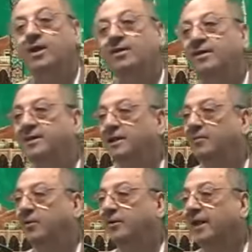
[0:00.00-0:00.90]
are learning
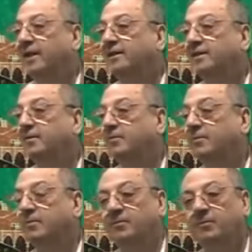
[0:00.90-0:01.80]
about another
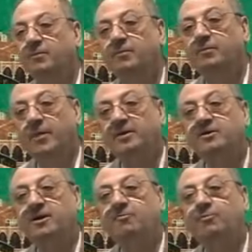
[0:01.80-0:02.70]

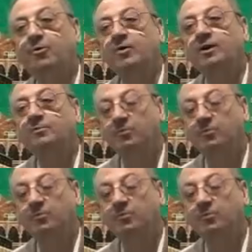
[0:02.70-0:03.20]
pattern of broken